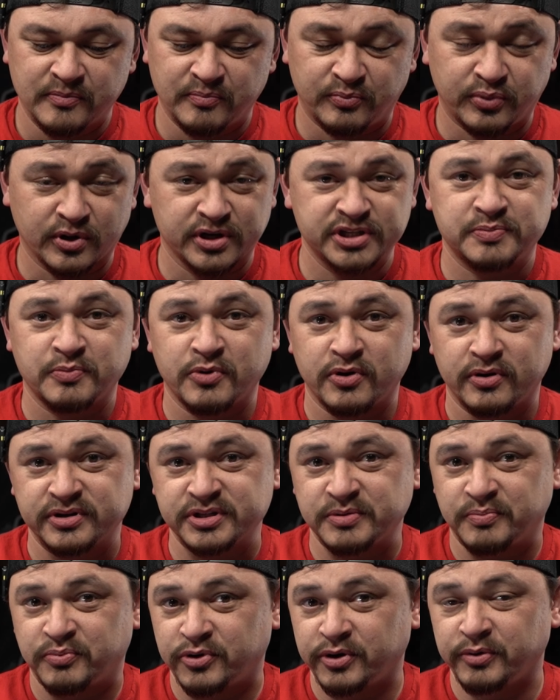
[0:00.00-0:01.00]
brushed motors are
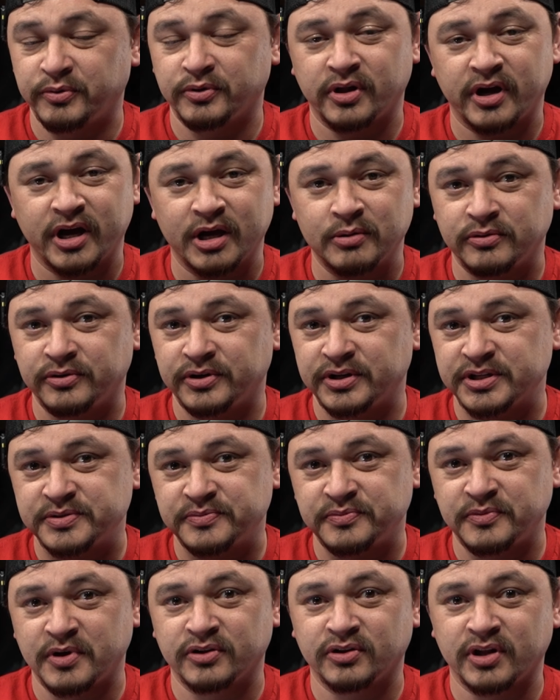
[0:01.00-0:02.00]
pretty reliable, and it's
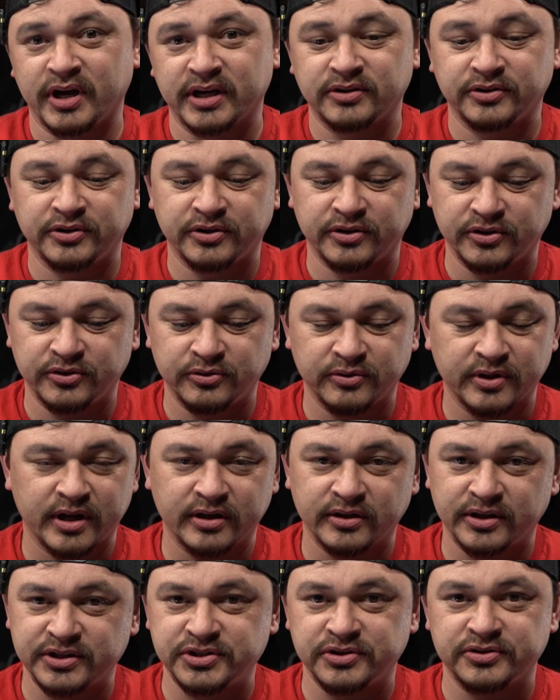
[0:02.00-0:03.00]
unlikely you're going to do that
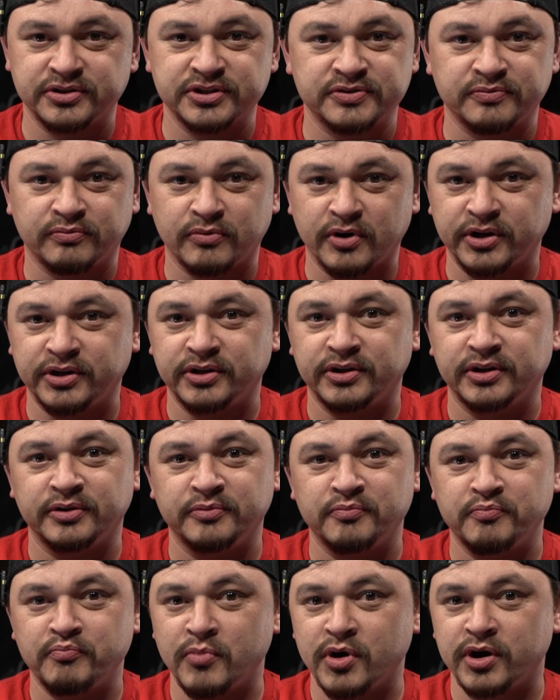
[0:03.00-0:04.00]
unless you're just running
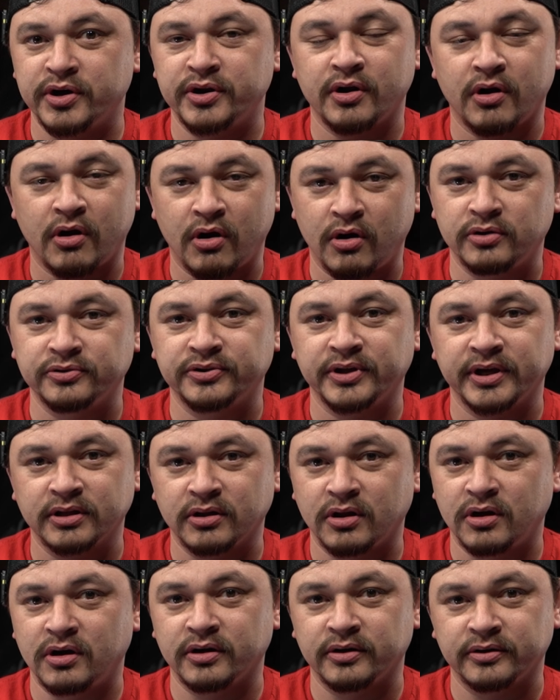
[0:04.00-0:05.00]
in mud all day
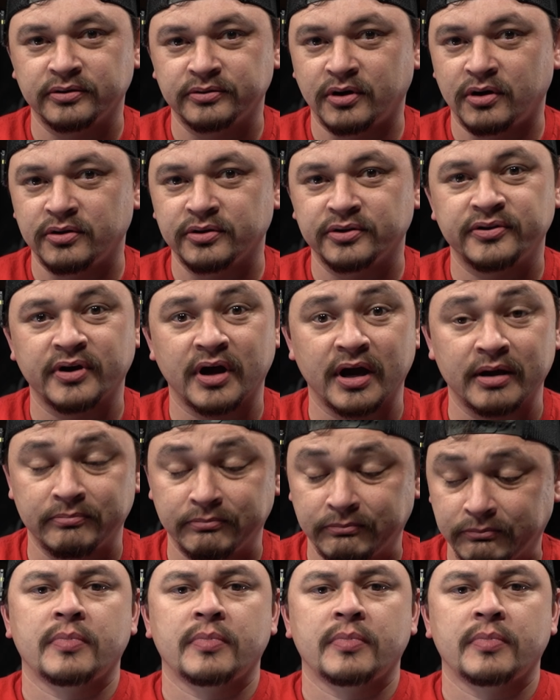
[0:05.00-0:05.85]
long, all the time.